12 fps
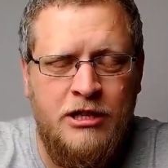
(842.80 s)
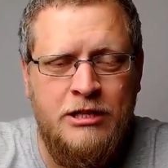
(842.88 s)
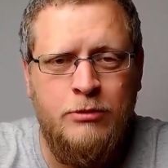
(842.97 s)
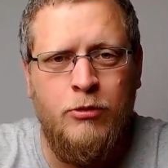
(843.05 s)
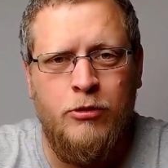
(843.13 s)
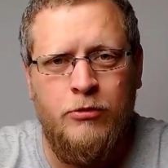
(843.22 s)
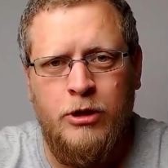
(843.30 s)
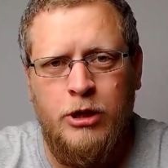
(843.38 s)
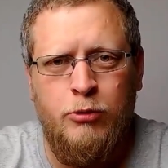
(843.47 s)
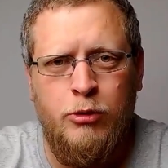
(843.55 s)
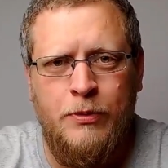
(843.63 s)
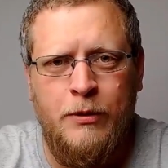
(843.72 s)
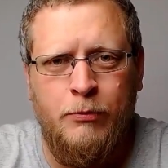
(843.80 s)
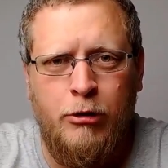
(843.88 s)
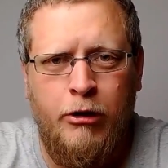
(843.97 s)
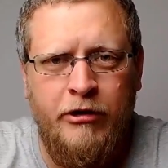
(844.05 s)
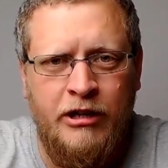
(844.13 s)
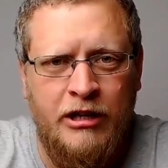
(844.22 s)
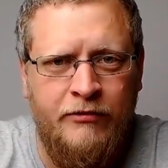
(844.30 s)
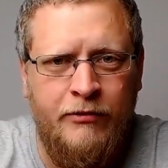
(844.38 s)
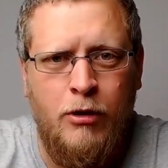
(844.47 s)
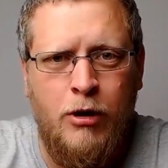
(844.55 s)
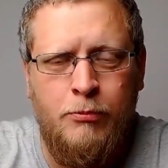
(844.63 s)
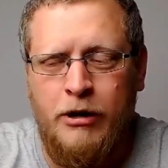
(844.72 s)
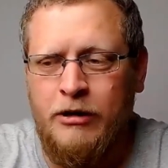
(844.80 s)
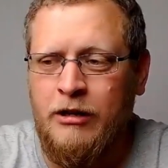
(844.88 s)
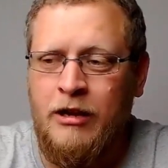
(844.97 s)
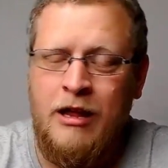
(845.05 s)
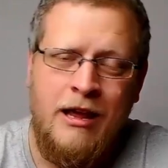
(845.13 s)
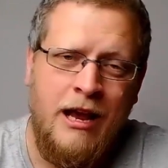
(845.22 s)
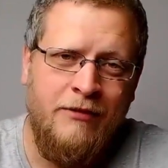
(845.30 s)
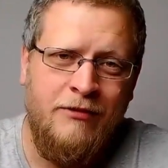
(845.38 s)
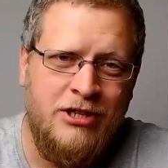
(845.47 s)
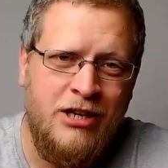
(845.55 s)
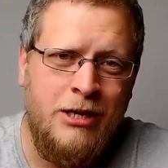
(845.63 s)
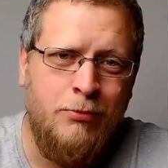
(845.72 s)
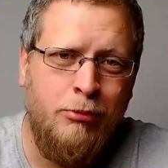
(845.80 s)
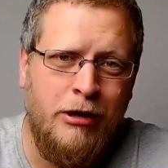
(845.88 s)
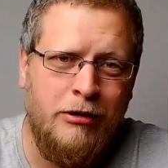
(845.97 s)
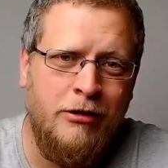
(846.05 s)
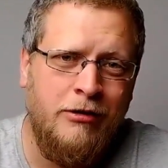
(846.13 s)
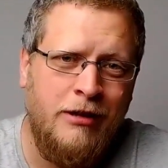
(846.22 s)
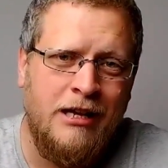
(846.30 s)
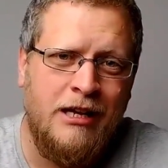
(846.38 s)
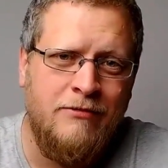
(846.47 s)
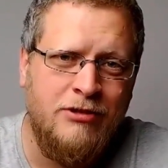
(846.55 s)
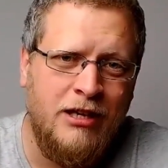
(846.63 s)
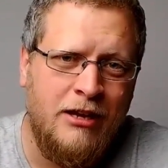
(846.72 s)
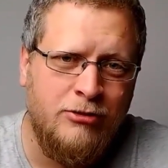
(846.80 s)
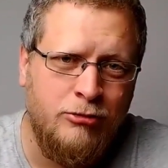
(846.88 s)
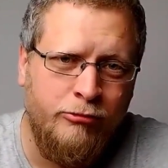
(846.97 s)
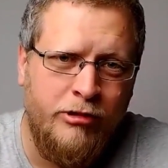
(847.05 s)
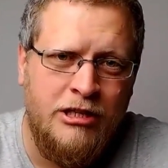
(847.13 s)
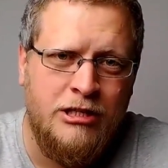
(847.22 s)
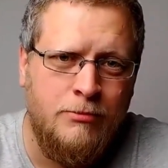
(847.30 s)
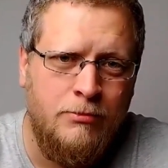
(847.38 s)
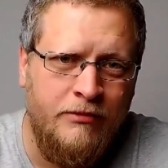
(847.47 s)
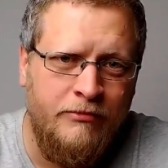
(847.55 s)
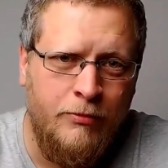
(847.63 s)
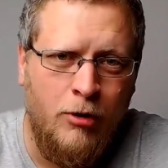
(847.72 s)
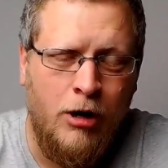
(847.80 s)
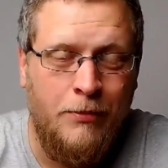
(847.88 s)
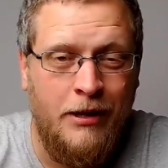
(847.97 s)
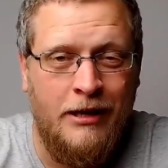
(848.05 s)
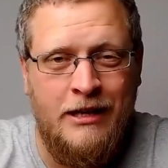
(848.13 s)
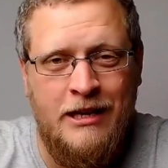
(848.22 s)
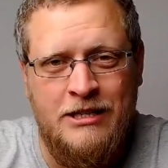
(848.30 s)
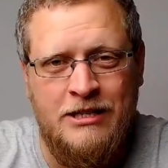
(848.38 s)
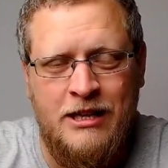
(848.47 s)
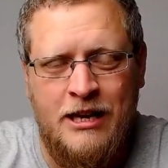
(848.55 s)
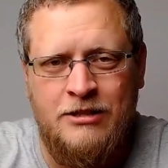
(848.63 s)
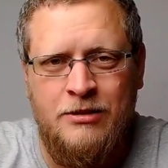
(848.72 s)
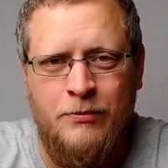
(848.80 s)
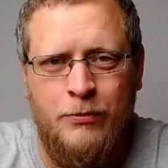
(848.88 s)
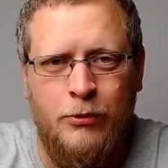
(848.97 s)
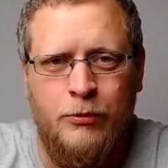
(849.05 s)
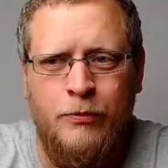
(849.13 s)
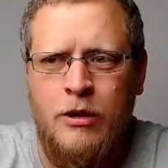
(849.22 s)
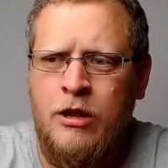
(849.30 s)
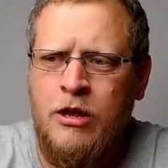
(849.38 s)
easy one. You would be in priority need if you are pregnant. And if you say you're pregnant, that gives the council reason to believe you might be. And it is that simple.